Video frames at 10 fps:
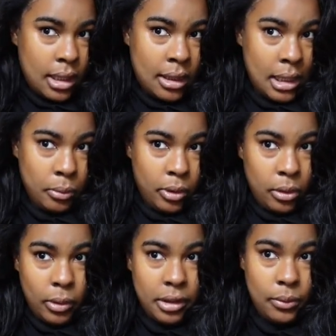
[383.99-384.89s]
they
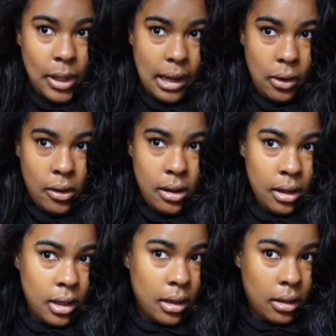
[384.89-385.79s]
will work you out.
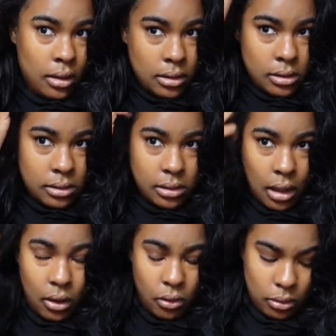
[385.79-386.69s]

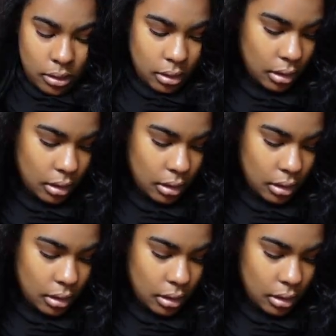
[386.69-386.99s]
So